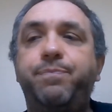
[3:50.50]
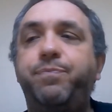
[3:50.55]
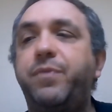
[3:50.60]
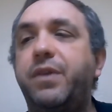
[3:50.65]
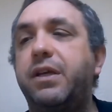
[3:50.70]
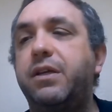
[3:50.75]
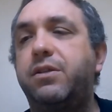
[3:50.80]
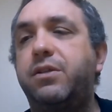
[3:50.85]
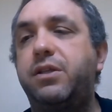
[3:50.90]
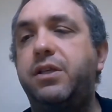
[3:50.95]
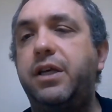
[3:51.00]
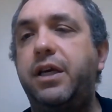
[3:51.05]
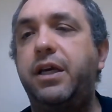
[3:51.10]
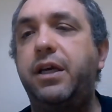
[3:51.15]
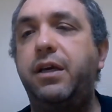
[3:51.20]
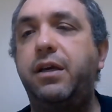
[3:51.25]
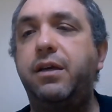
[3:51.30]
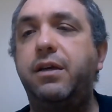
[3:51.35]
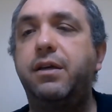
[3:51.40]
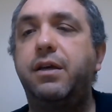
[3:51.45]

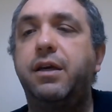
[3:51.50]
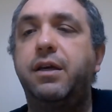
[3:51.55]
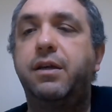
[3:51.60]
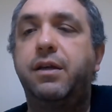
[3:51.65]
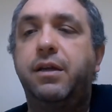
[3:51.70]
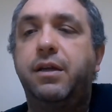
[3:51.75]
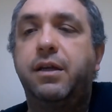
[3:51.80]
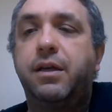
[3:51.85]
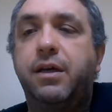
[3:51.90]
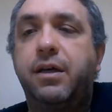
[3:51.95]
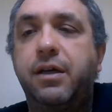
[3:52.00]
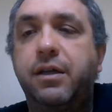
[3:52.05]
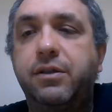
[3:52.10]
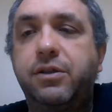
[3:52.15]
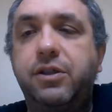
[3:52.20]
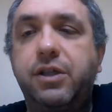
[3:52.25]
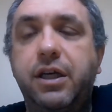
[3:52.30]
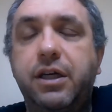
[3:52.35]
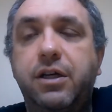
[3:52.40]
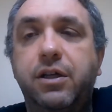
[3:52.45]
see and
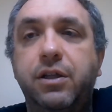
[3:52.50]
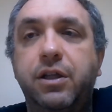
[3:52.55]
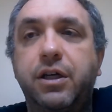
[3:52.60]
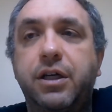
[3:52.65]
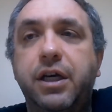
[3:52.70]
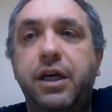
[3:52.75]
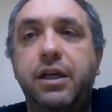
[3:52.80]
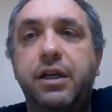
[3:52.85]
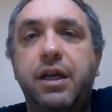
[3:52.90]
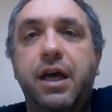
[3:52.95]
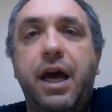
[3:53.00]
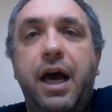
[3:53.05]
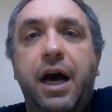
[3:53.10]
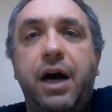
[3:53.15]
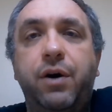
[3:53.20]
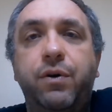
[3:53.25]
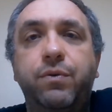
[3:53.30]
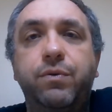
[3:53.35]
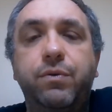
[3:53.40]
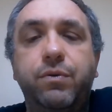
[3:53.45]
take a look at
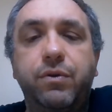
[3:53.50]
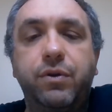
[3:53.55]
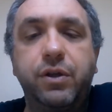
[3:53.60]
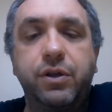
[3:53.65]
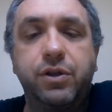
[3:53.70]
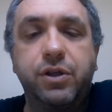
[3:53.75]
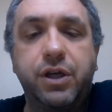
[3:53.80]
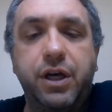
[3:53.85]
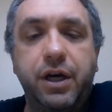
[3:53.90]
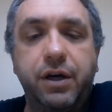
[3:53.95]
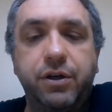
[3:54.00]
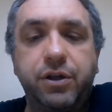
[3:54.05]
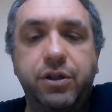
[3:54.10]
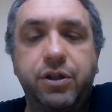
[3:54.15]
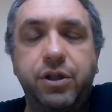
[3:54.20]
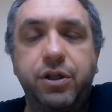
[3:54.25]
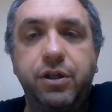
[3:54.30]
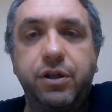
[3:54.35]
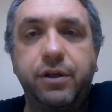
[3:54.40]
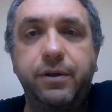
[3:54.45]
how this
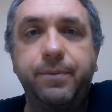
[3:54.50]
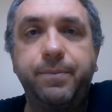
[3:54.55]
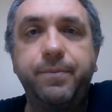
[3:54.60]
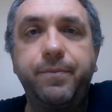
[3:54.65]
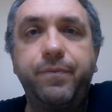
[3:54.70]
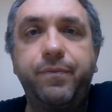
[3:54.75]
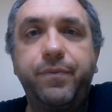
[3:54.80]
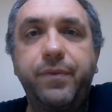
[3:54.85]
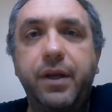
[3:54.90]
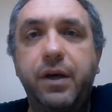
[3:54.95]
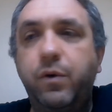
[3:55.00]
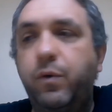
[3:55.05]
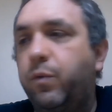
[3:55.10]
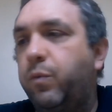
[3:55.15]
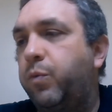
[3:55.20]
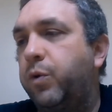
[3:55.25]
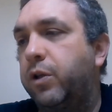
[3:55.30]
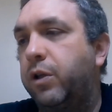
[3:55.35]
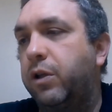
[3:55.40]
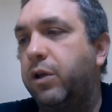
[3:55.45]
character
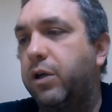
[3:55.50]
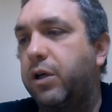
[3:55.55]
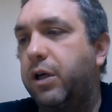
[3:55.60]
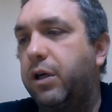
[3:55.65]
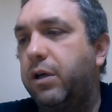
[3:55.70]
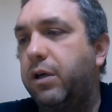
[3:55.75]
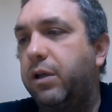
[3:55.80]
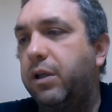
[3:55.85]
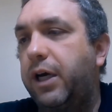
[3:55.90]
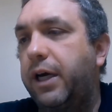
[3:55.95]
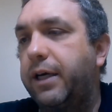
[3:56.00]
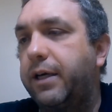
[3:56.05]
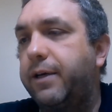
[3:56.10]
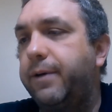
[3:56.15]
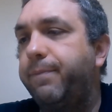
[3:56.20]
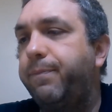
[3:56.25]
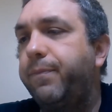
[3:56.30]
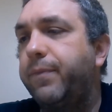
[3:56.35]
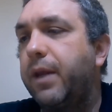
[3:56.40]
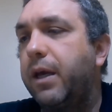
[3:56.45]
would look
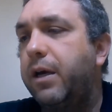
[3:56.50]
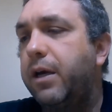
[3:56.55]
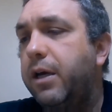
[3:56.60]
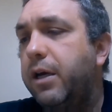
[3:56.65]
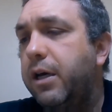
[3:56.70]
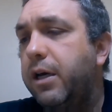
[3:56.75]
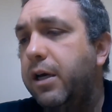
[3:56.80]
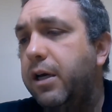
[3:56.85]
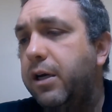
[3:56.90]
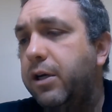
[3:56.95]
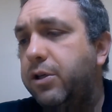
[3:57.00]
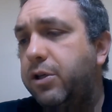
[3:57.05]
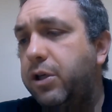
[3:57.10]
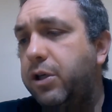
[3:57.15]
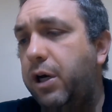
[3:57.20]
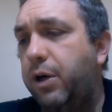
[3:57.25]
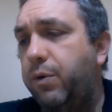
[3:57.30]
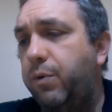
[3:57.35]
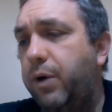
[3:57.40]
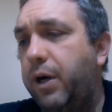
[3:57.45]
like.
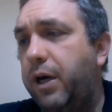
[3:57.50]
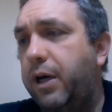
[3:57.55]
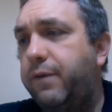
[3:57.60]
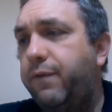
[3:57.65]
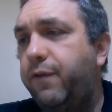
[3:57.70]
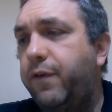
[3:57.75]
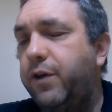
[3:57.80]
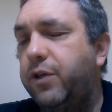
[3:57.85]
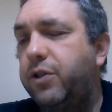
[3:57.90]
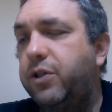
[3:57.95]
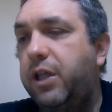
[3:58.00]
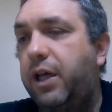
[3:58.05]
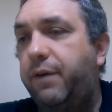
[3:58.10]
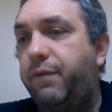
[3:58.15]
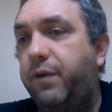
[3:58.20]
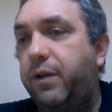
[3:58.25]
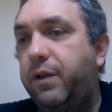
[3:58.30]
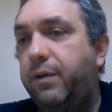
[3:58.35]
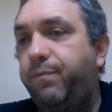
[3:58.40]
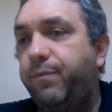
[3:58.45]
So at first
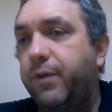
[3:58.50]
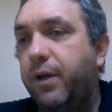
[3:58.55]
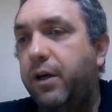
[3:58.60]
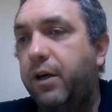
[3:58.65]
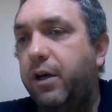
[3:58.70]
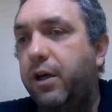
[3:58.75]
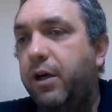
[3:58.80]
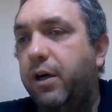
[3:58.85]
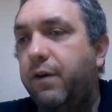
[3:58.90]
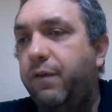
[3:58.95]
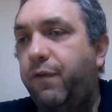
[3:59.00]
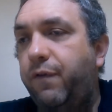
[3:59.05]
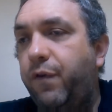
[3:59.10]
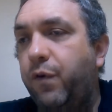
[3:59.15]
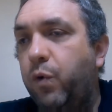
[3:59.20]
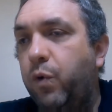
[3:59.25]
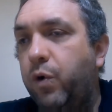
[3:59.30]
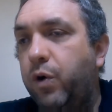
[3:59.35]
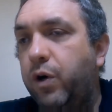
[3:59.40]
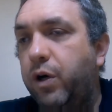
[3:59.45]
level,
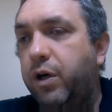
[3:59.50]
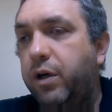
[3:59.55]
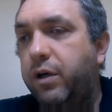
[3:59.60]
for